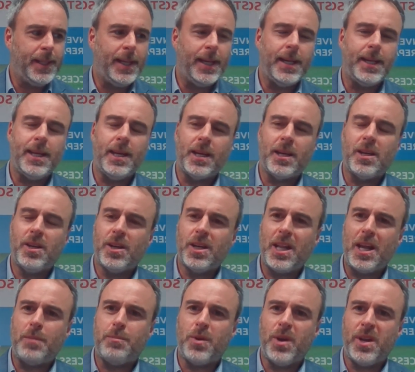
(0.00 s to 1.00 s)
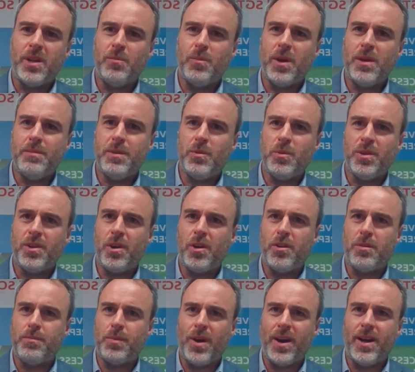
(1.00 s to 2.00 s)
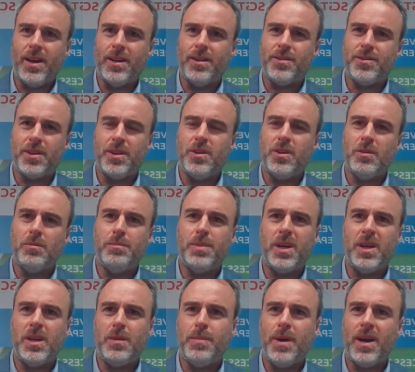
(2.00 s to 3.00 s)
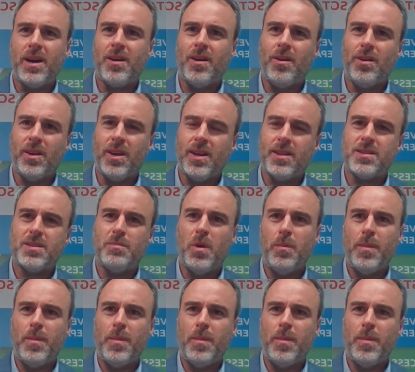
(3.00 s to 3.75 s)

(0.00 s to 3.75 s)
kind of collaborating maybe with another brand that you can piggyback on and get some